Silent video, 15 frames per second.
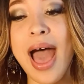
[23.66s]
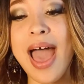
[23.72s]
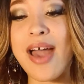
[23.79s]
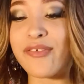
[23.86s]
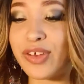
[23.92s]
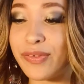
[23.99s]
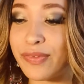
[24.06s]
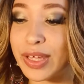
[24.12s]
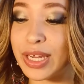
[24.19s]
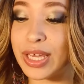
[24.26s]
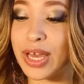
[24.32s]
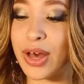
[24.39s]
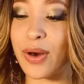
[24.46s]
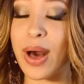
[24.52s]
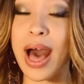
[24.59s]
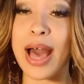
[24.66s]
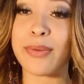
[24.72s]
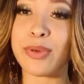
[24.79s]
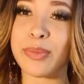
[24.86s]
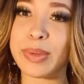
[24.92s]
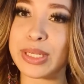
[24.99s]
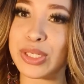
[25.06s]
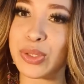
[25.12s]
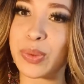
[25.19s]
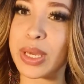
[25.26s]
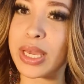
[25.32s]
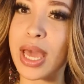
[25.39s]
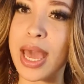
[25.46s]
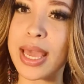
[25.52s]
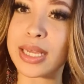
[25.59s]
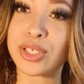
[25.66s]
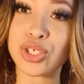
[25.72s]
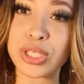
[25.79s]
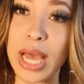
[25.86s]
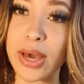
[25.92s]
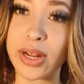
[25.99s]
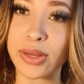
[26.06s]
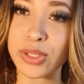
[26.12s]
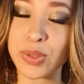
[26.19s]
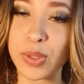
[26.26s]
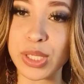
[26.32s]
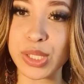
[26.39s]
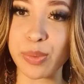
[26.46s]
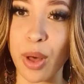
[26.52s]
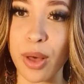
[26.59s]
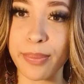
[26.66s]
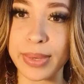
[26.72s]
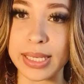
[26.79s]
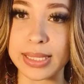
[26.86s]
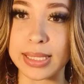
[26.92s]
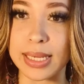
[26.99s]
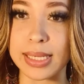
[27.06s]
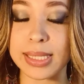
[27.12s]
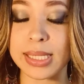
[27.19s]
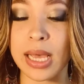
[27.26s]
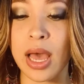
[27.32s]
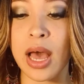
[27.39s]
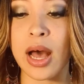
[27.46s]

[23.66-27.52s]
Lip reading: every video I will be doing a shout out to a small business,